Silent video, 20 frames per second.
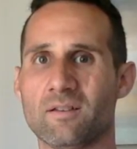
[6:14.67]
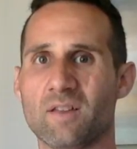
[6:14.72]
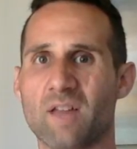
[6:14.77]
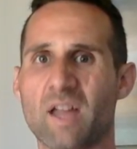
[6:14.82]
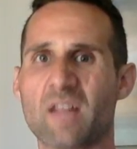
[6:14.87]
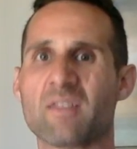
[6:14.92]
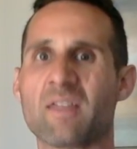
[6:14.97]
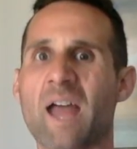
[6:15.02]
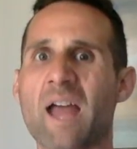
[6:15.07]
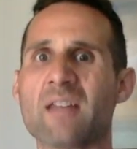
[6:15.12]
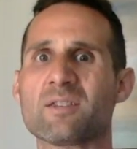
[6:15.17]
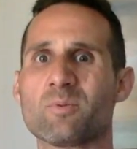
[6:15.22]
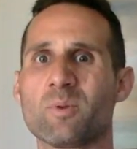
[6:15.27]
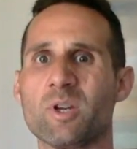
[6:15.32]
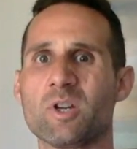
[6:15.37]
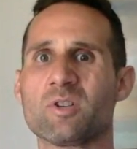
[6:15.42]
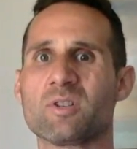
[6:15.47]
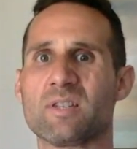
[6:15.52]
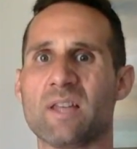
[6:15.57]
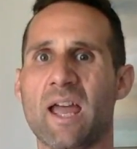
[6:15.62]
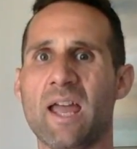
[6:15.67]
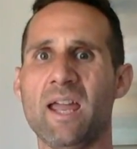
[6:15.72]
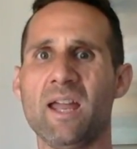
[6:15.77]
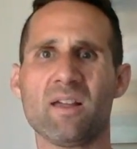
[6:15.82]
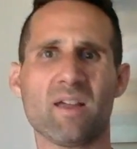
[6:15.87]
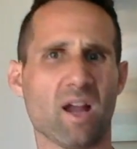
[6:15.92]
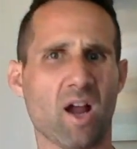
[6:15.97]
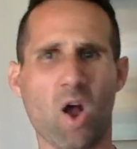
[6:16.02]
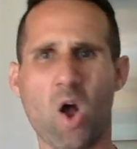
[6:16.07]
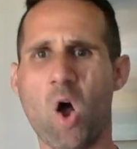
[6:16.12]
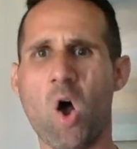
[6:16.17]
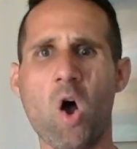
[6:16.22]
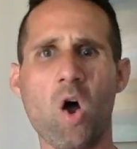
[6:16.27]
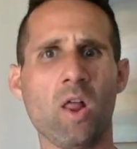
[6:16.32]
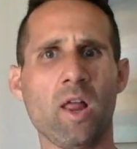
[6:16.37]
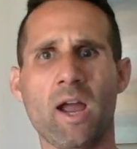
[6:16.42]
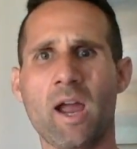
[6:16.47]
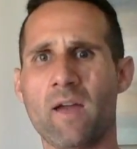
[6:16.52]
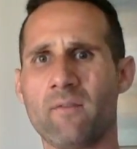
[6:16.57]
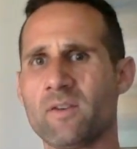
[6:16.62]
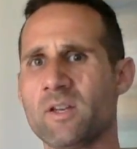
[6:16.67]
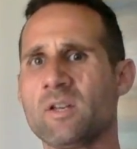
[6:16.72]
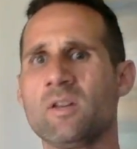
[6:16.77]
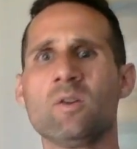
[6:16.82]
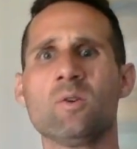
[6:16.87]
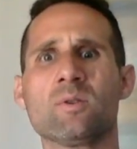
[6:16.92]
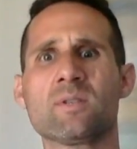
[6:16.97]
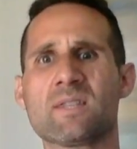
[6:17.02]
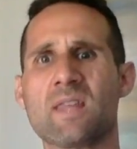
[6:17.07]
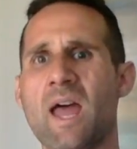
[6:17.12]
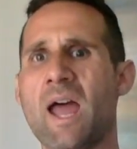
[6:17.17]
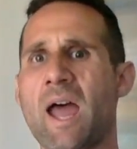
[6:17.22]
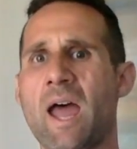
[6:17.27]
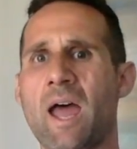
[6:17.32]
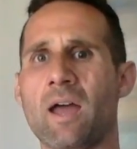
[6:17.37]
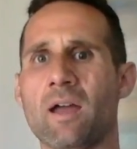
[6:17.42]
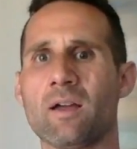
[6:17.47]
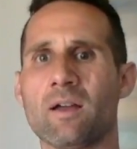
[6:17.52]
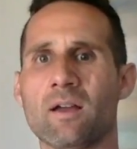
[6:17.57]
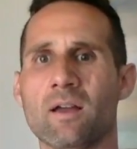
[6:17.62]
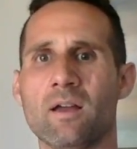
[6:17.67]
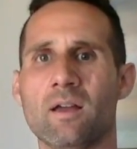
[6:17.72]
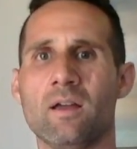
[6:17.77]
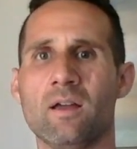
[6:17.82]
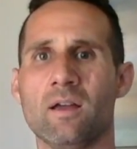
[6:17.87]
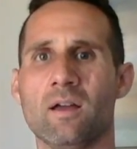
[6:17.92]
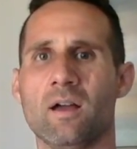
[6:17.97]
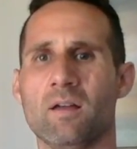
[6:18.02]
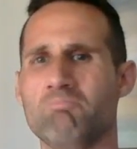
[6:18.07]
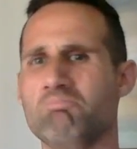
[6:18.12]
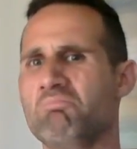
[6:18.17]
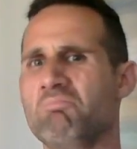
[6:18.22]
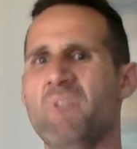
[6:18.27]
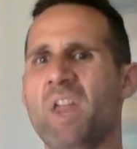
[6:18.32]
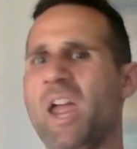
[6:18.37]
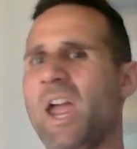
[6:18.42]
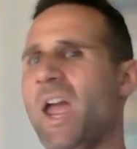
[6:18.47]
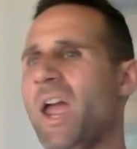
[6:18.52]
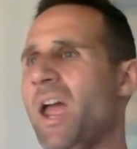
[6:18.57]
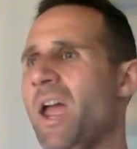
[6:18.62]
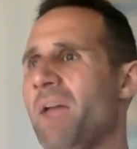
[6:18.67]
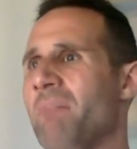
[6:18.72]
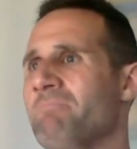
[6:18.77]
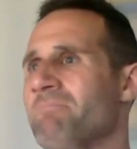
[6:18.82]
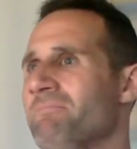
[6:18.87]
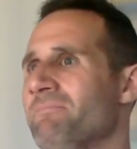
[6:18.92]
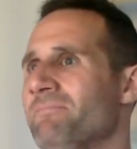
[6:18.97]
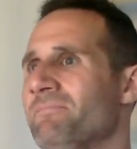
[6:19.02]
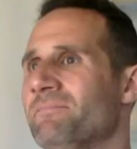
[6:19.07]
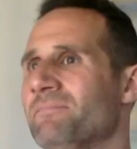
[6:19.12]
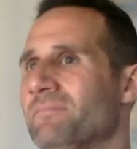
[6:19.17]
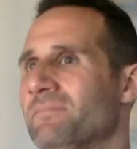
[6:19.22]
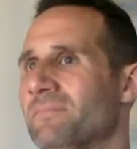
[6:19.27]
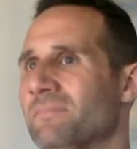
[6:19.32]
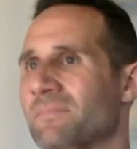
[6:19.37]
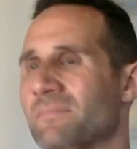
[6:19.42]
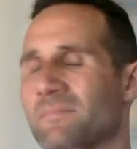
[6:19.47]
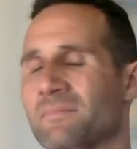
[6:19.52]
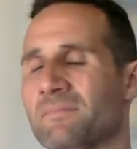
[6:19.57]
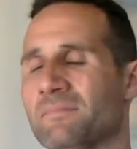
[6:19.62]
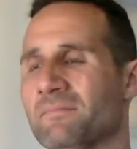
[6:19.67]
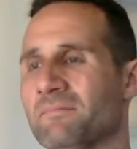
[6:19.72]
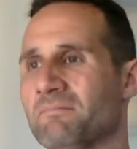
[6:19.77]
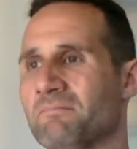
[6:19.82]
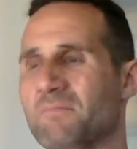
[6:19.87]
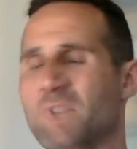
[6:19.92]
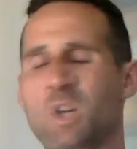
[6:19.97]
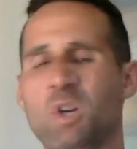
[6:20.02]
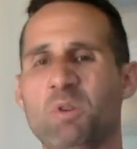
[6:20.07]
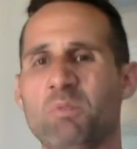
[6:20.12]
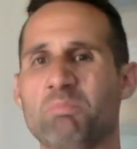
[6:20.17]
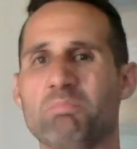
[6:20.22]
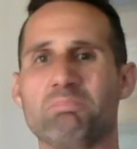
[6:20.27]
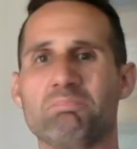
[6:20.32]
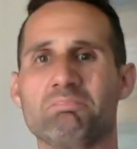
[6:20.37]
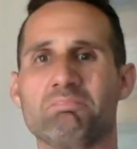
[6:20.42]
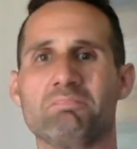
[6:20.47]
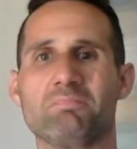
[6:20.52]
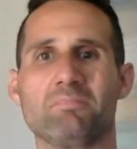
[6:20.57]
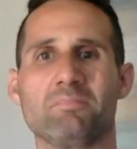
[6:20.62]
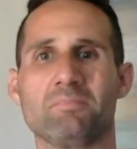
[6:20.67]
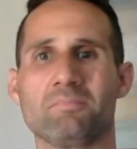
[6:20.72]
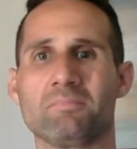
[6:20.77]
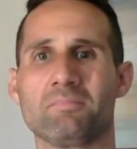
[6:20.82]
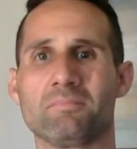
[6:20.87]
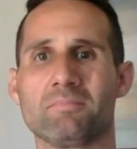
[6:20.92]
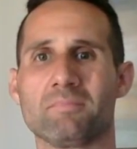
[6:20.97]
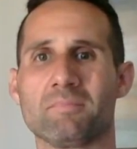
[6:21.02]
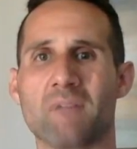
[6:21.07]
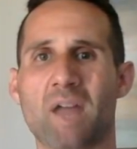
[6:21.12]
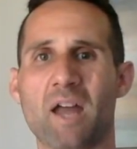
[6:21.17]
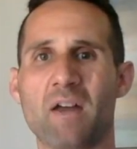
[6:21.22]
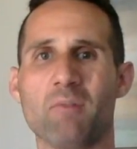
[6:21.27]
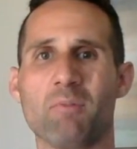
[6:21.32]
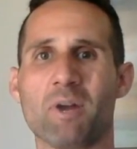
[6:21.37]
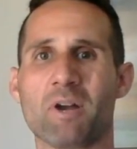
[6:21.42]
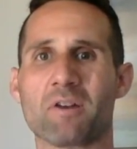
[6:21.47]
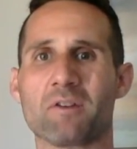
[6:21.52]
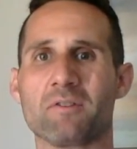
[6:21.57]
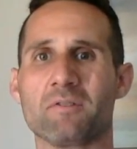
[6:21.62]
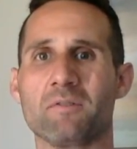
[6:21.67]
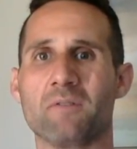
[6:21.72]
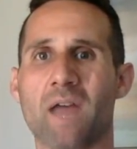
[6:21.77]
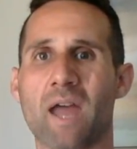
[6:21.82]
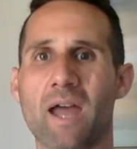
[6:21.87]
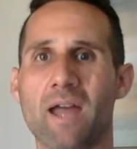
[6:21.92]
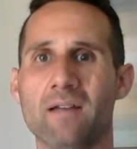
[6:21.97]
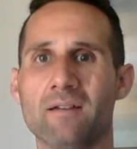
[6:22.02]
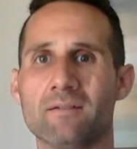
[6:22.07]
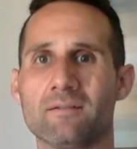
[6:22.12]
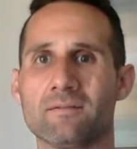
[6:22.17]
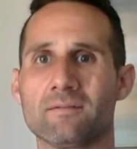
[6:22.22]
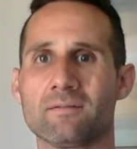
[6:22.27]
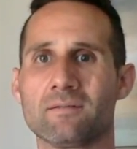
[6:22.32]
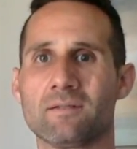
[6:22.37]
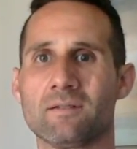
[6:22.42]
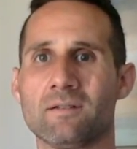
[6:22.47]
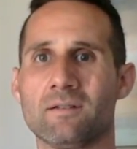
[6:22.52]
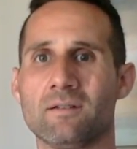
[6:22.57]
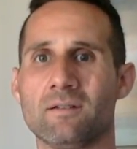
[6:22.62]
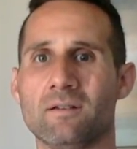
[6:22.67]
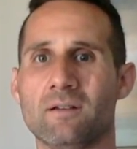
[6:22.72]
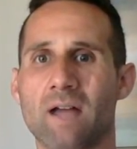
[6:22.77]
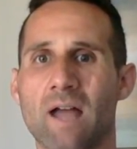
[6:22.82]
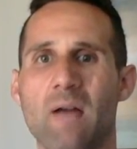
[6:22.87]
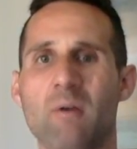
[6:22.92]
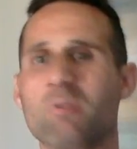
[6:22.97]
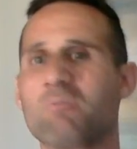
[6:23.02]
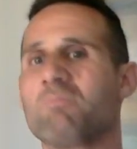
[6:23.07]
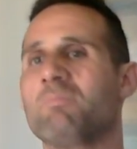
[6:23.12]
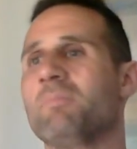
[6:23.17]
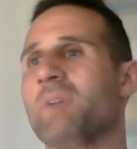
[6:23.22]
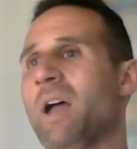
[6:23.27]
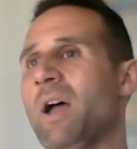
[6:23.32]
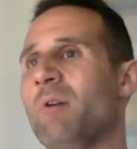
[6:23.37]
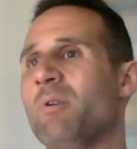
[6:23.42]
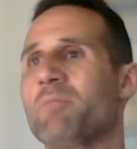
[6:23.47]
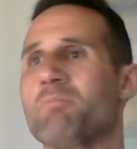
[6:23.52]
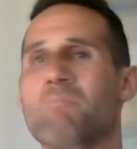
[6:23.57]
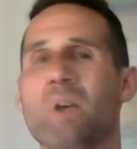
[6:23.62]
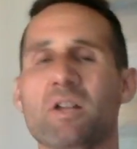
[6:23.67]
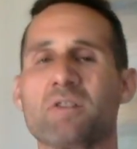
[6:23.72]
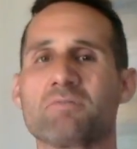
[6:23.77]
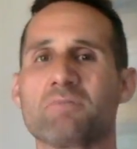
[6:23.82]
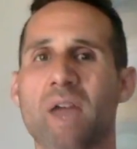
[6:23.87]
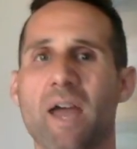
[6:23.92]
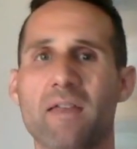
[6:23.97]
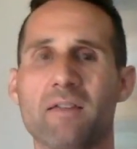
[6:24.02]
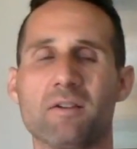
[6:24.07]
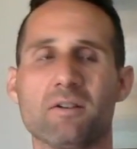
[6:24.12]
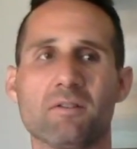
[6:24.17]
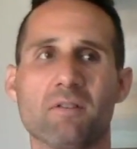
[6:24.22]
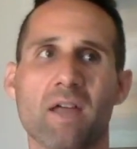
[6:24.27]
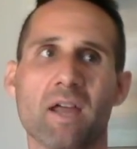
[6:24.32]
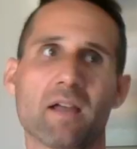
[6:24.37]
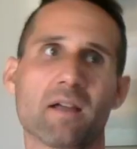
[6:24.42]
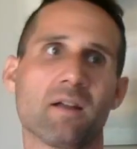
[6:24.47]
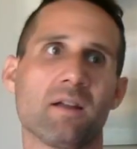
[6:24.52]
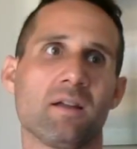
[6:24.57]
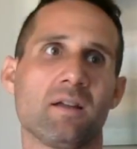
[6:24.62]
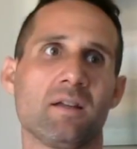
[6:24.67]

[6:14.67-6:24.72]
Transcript: like that's what you're saying like all i have to do is that nah nope i don't want to do that i would i would much rather like